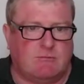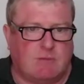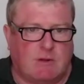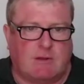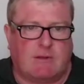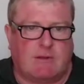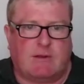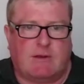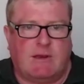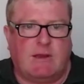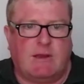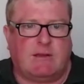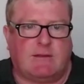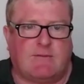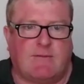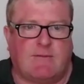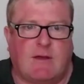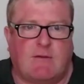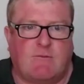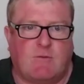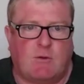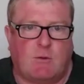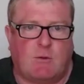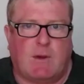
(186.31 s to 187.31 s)
well, they're native
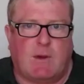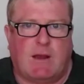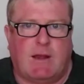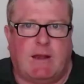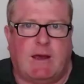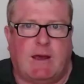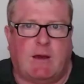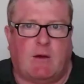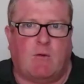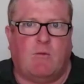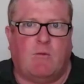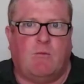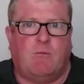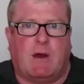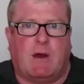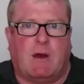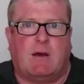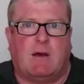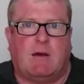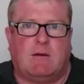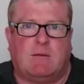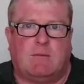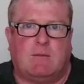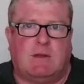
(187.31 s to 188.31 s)
everywhere now,
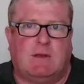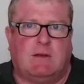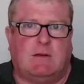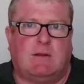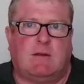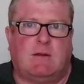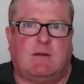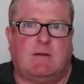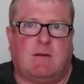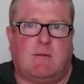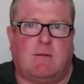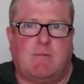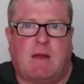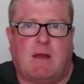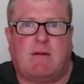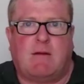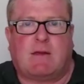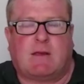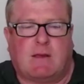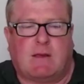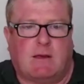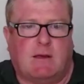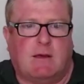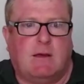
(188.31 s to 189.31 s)
but I mean in
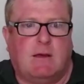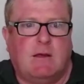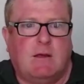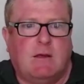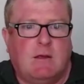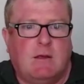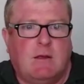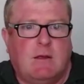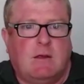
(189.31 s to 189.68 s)
America,